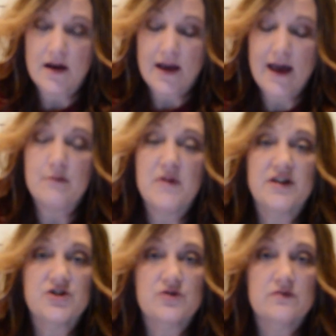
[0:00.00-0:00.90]
how
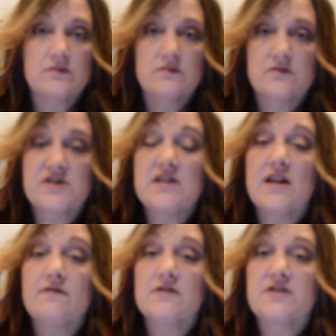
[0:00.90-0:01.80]
much sea
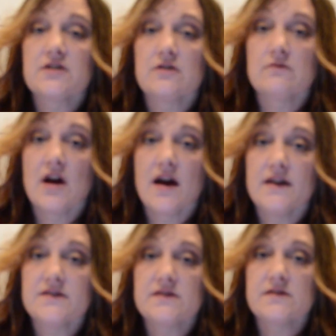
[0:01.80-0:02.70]
level is going to
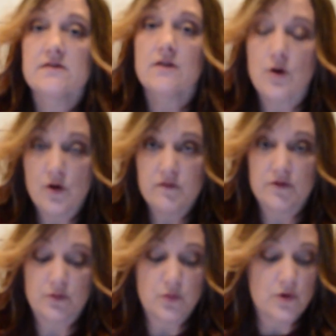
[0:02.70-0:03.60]
rise over
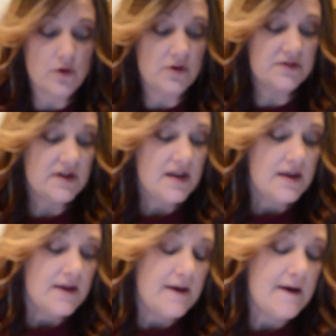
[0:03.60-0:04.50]
the world.
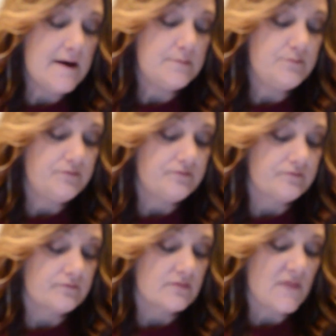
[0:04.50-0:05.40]

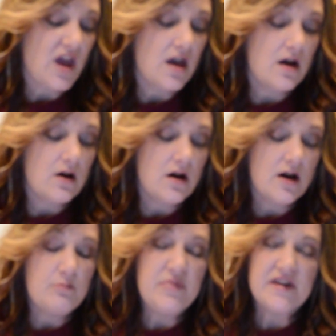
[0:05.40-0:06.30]

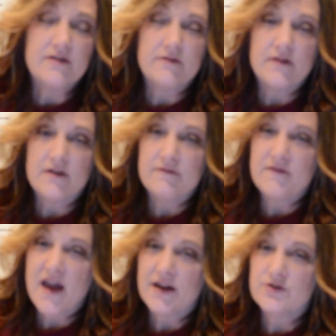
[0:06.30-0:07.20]
A big
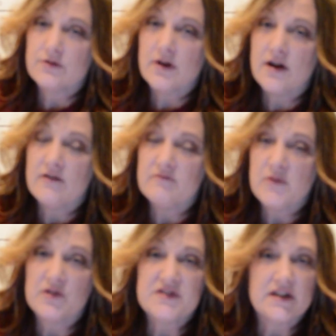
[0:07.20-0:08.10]
factor of
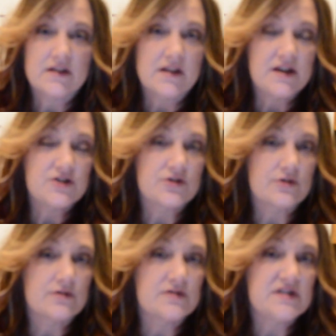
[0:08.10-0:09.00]
melting
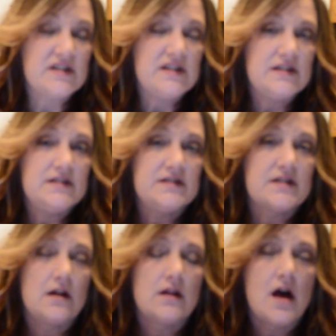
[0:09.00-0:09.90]
glaciers is
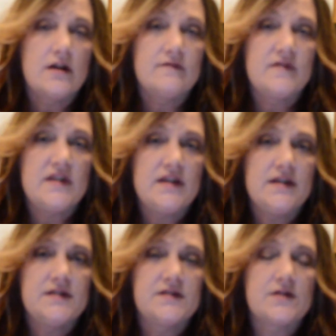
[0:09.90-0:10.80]
a lot of
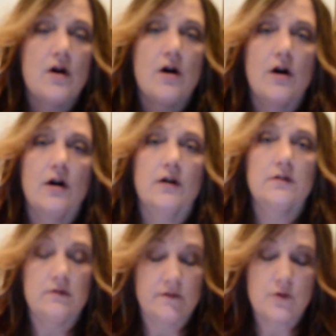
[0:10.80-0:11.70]
these are,
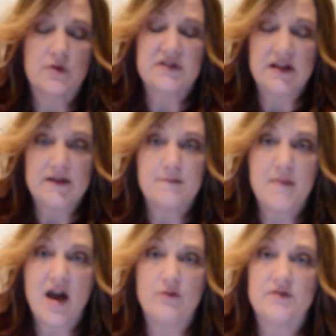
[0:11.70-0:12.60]
of course, in the
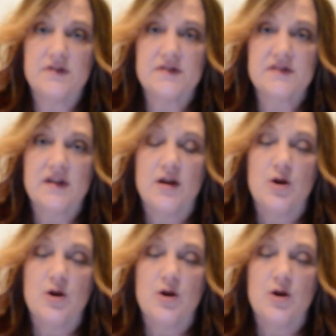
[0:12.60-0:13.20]
mountains,